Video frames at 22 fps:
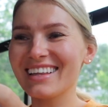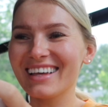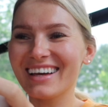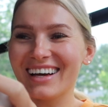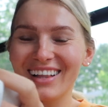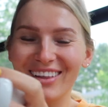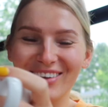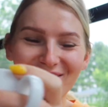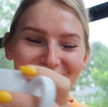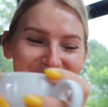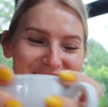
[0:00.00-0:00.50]
Like,
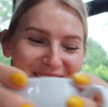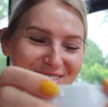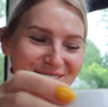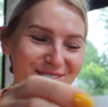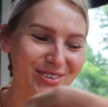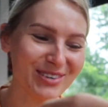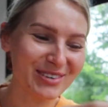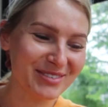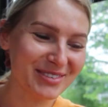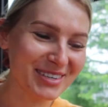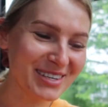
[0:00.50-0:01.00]
I'll open the
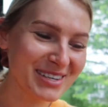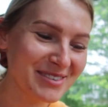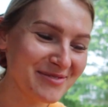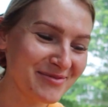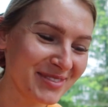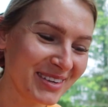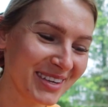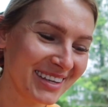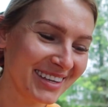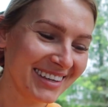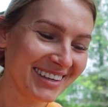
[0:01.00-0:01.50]
door for him
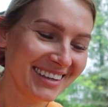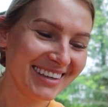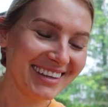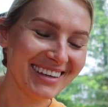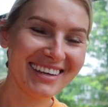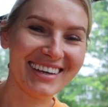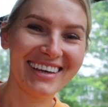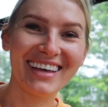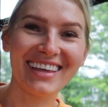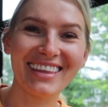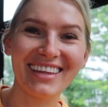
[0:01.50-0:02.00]

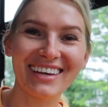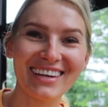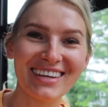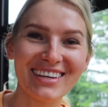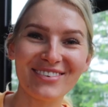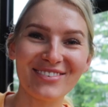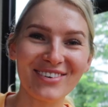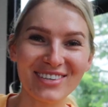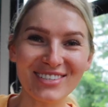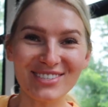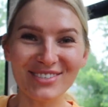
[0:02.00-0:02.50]
and then he
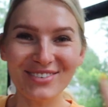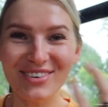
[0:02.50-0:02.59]
runs